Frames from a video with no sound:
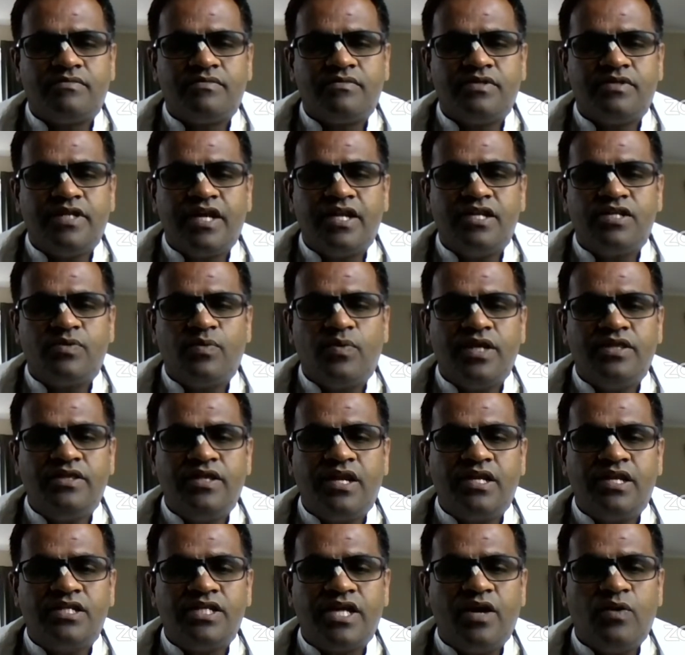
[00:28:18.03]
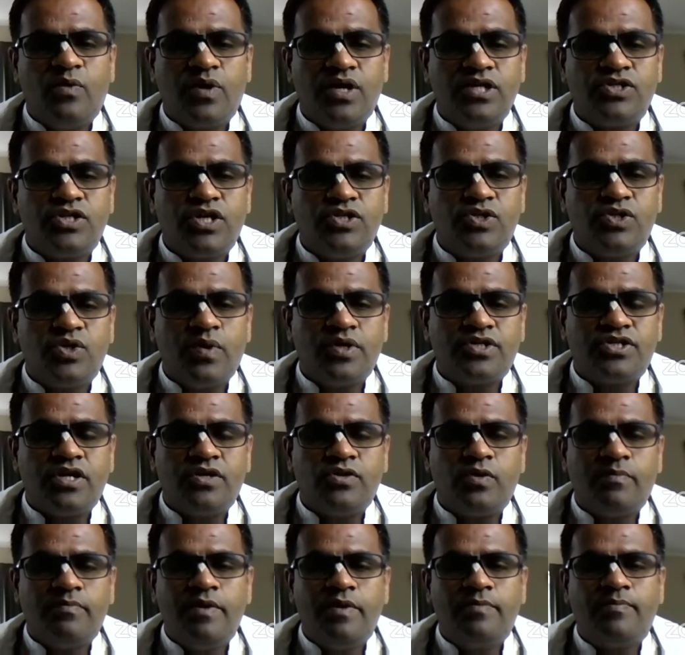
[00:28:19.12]
when there is every situation
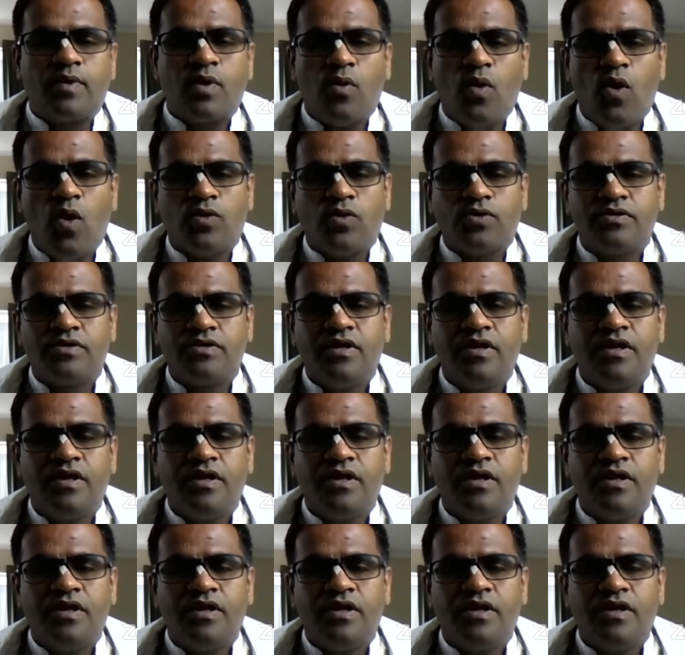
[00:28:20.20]
to be provoked,